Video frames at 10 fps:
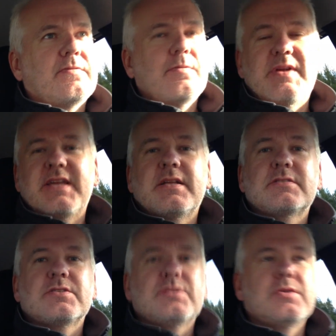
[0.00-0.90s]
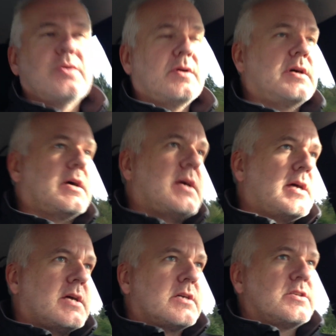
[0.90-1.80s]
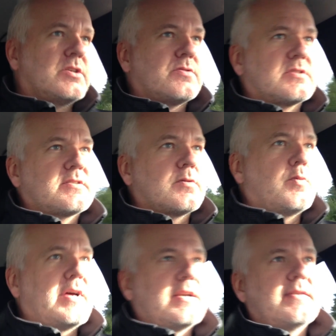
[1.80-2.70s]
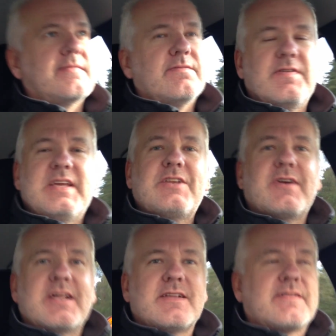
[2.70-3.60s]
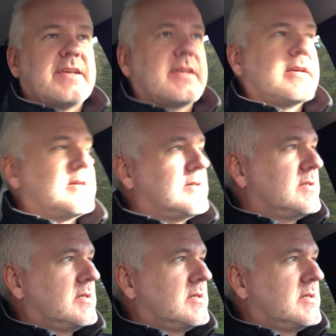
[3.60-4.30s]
for me to use when video editing.